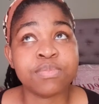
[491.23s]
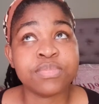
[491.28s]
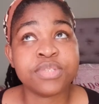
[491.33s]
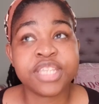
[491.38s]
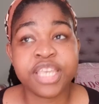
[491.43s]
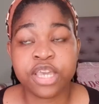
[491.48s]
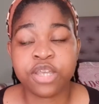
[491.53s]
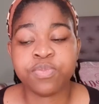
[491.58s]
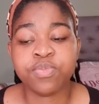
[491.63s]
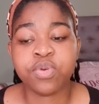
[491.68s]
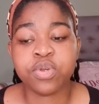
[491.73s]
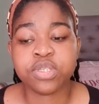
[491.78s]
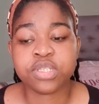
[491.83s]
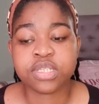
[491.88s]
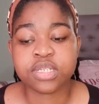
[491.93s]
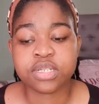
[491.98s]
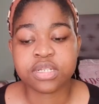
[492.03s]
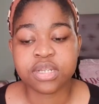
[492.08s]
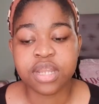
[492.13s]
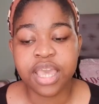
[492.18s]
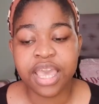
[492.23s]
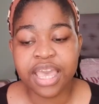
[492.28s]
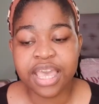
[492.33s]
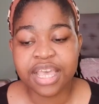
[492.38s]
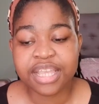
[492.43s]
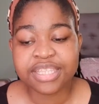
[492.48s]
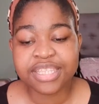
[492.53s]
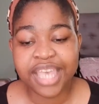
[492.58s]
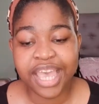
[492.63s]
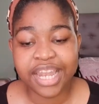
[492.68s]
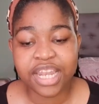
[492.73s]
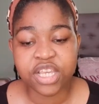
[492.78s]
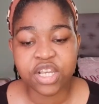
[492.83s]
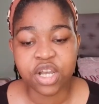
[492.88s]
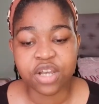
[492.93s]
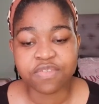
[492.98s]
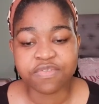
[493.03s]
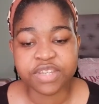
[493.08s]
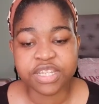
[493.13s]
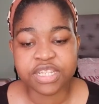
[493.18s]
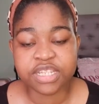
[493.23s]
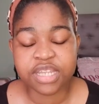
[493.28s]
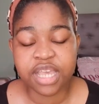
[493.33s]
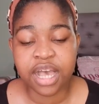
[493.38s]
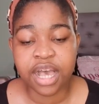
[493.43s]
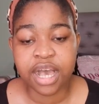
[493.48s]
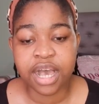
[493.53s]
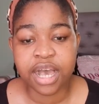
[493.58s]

second person telling of it.